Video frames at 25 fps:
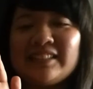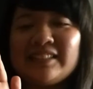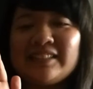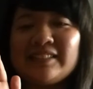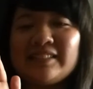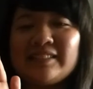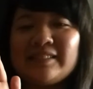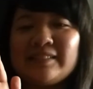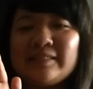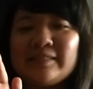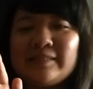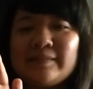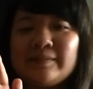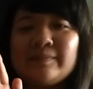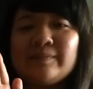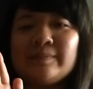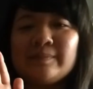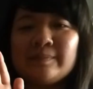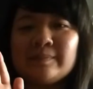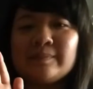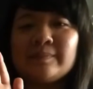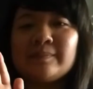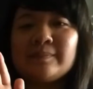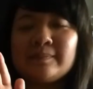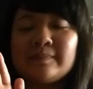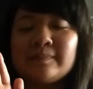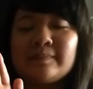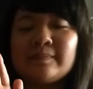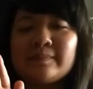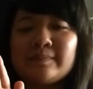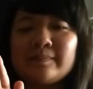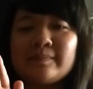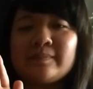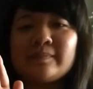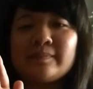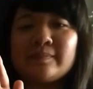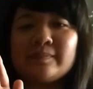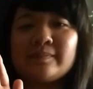
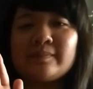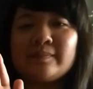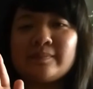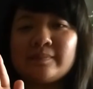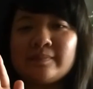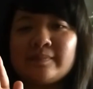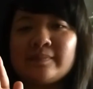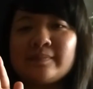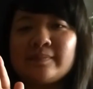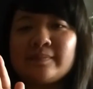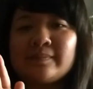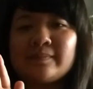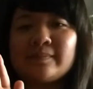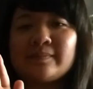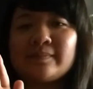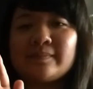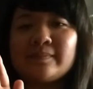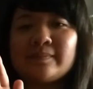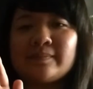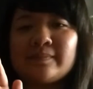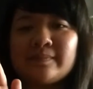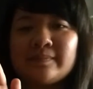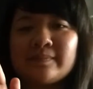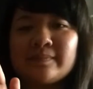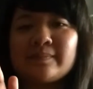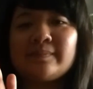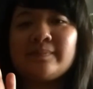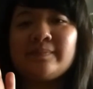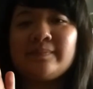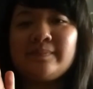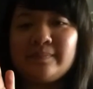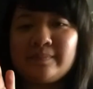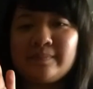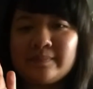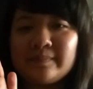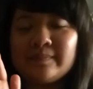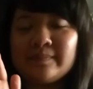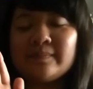
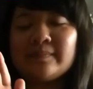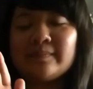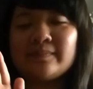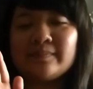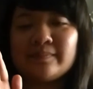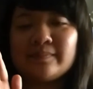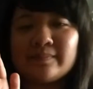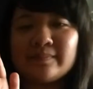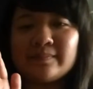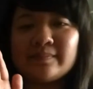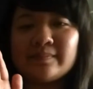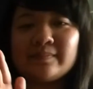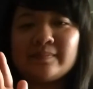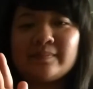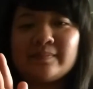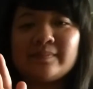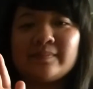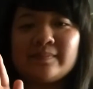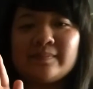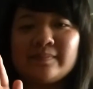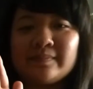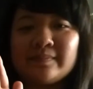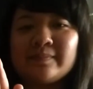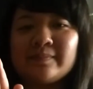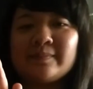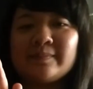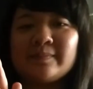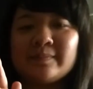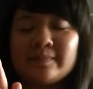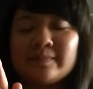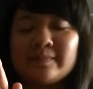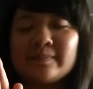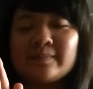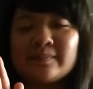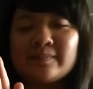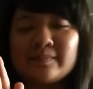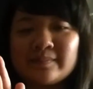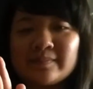
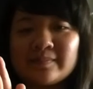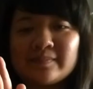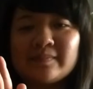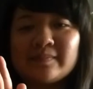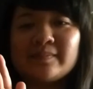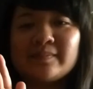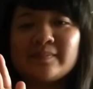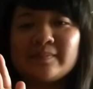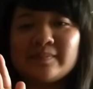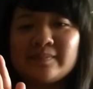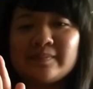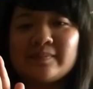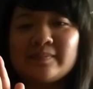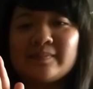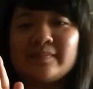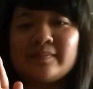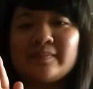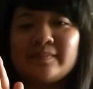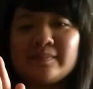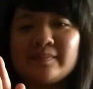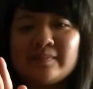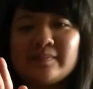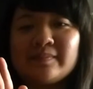(not speaking)